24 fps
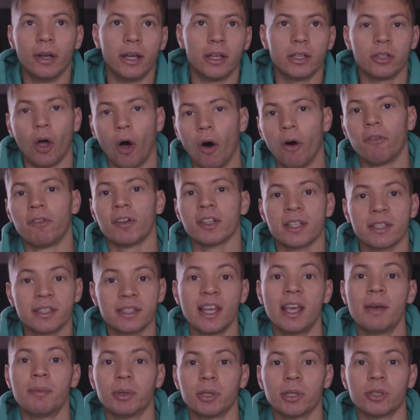it's awful to
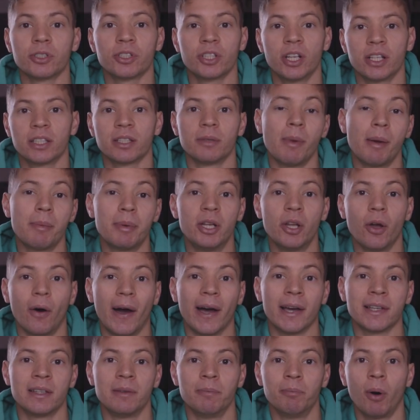say, but those chicks are maybe
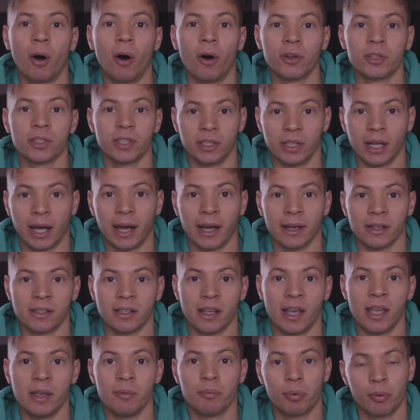not as important as
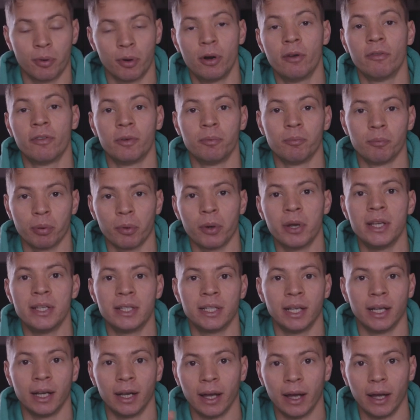a proven
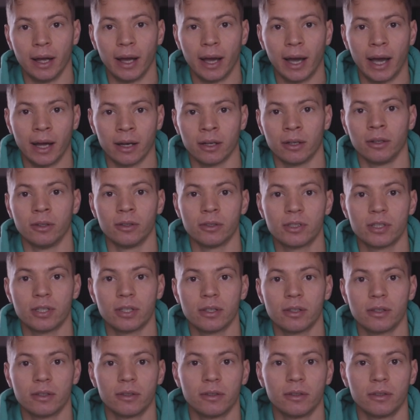breeding
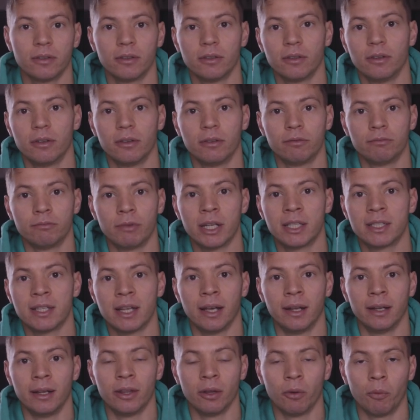adult red
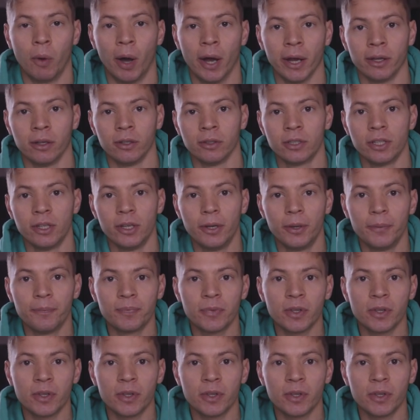tail in the wild.